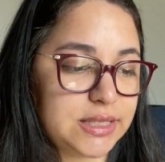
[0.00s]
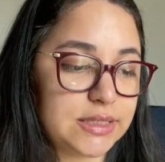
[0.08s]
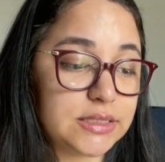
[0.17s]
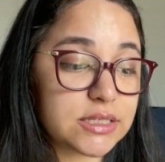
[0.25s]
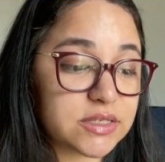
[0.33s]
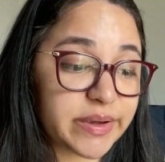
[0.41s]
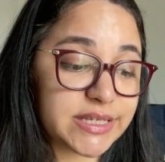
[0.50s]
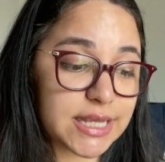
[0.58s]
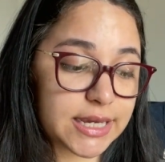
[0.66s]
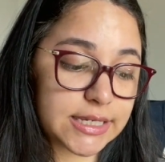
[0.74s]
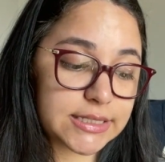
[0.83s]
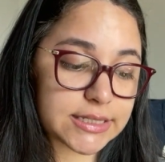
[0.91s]
This is my
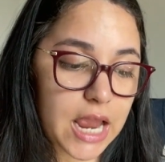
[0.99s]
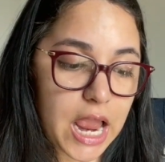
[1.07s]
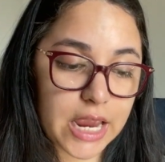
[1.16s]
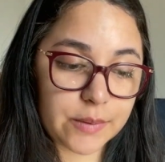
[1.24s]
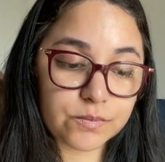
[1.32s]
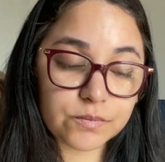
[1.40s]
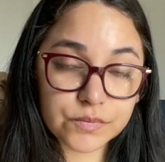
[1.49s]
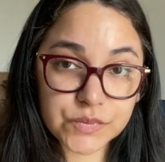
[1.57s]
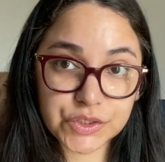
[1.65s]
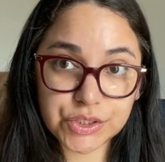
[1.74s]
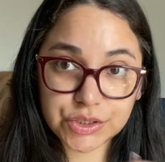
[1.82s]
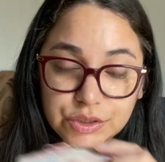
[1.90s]
second time
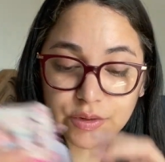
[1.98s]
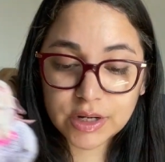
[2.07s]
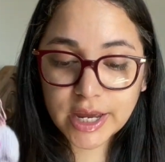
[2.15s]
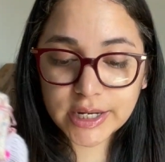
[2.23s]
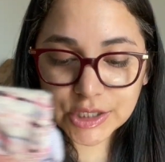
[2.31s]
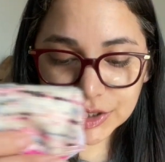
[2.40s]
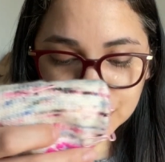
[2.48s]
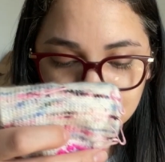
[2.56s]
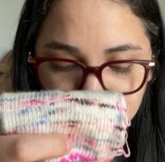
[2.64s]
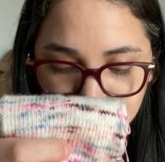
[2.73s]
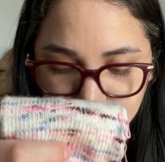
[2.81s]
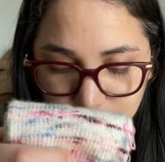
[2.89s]
to do a 9-inch
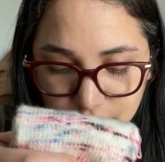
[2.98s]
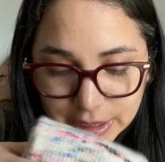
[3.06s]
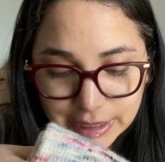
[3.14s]
circular,